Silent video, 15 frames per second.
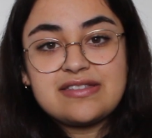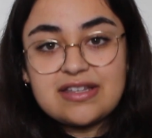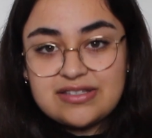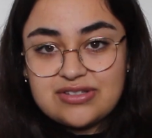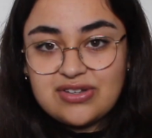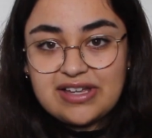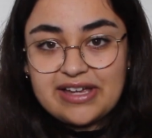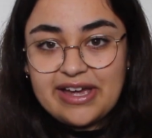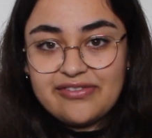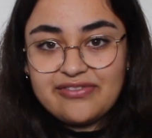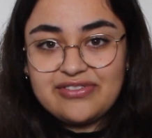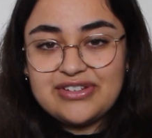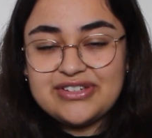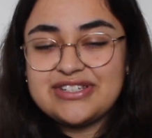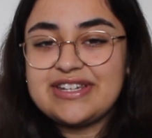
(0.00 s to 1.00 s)
that's all I have
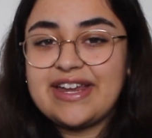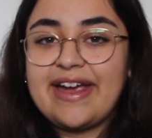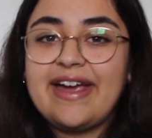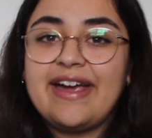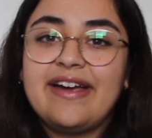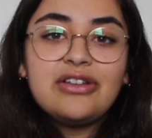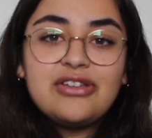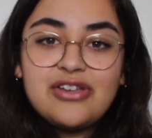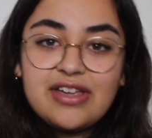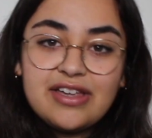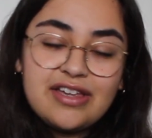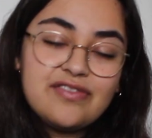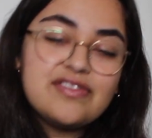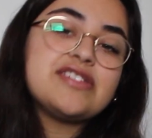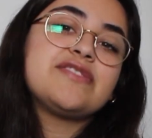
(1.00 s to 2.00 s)
for you today. You can
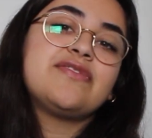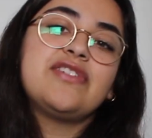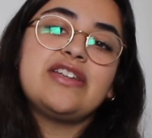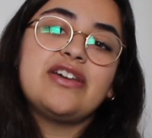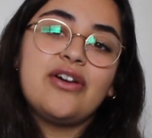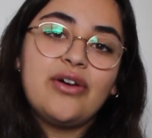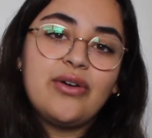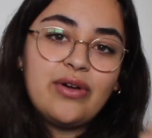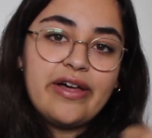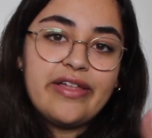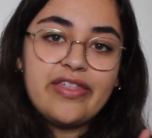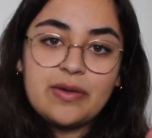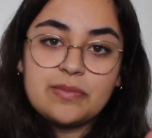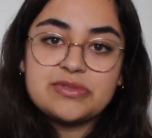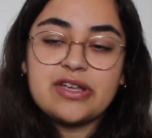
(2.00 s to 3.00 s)
give this video a
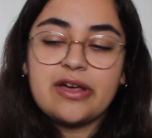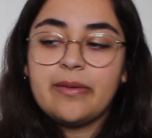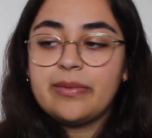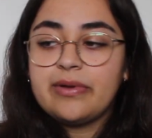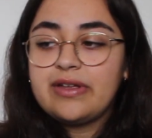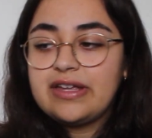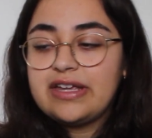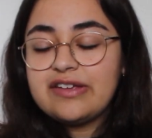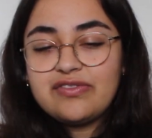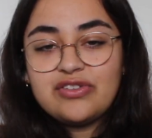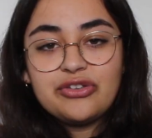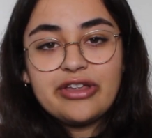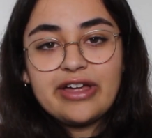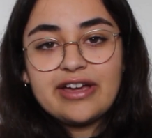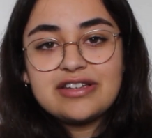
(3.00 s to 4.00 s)
thumbs up if
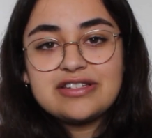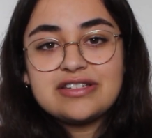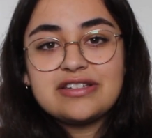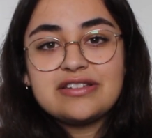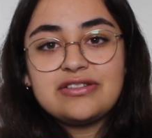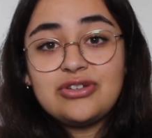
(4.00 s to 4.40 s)
you liked it.